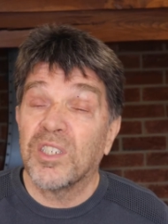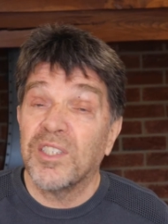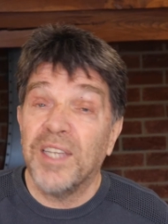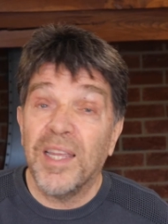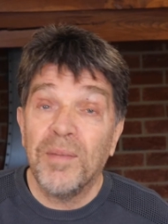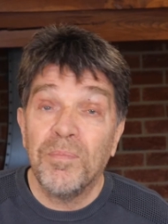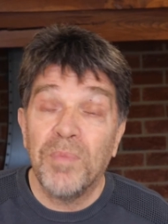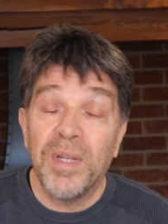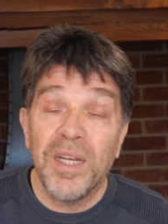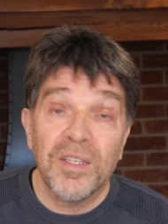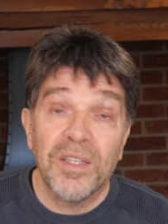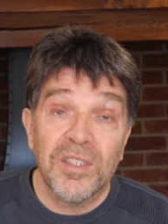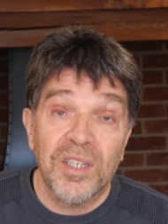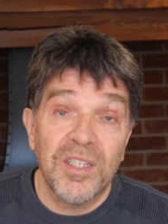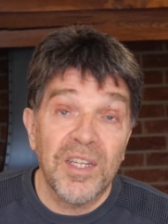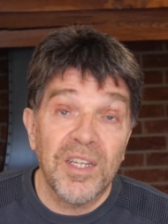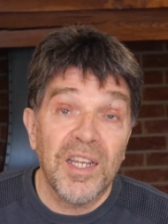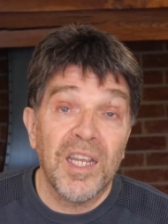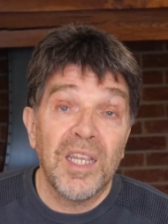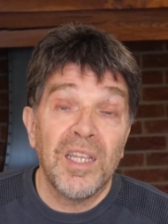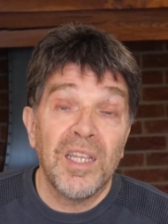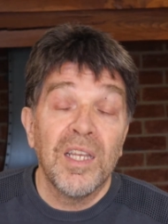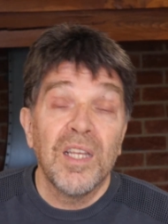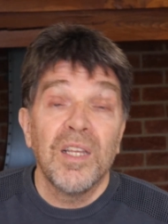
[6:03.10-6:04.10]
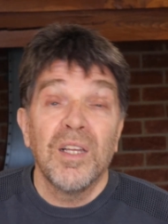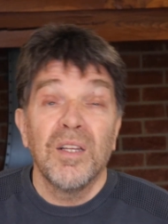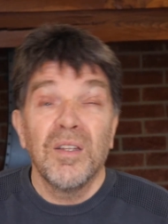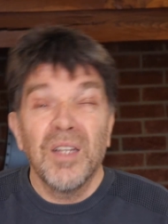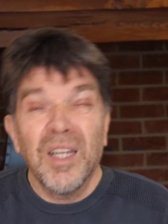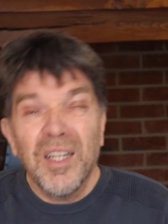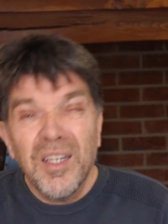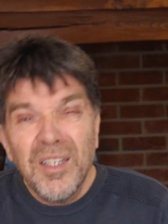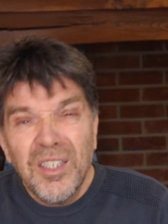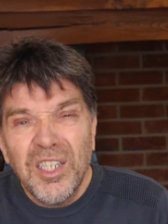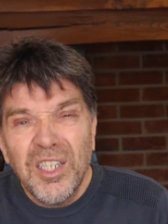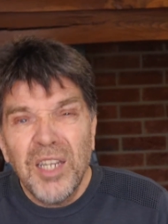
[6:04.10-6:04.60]
10 minutes a day,
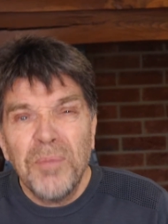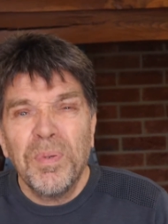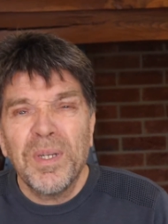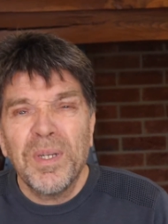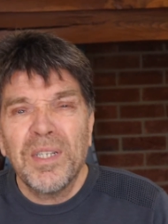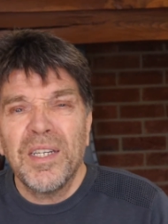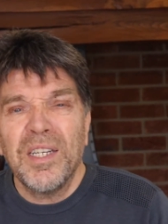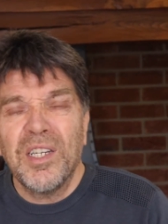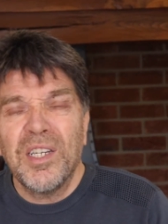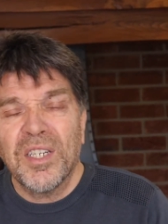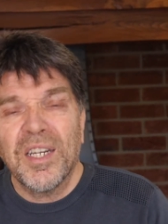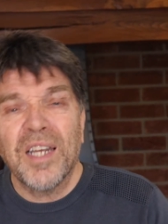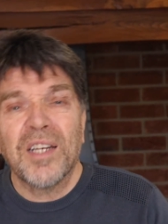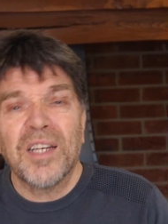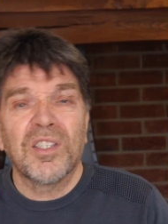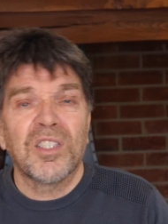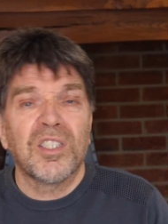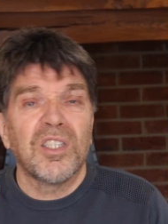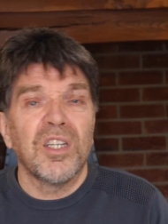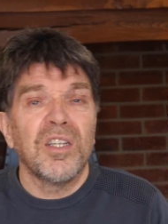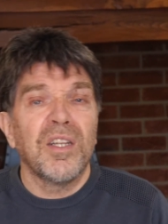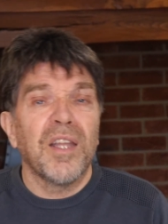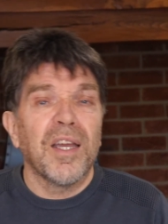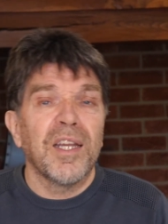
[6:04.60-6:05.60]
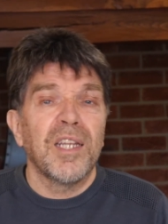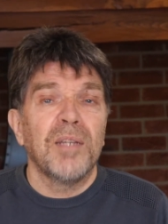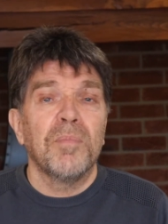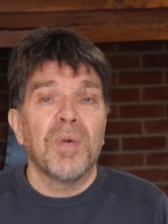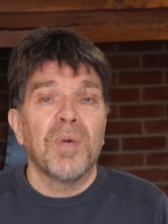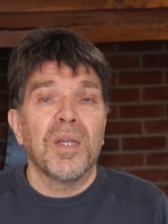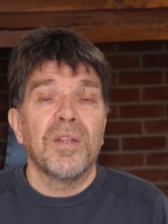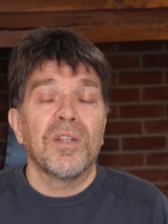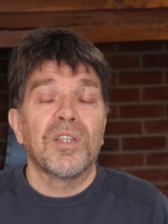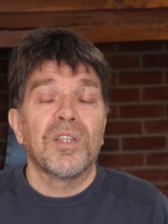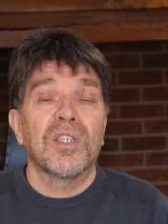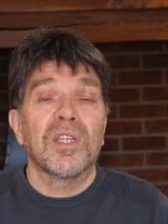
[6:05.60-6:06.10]
typically 6 to 9
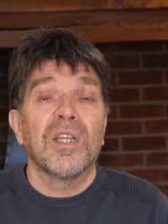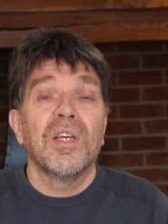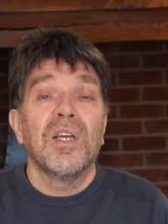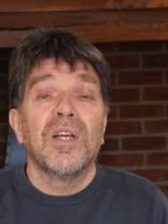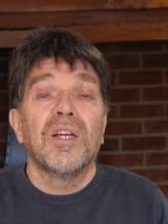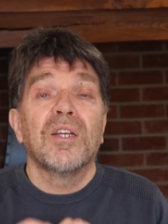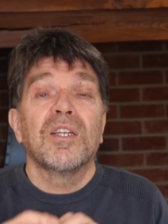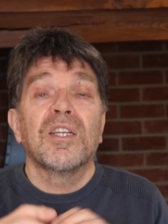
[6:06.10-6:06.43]
months,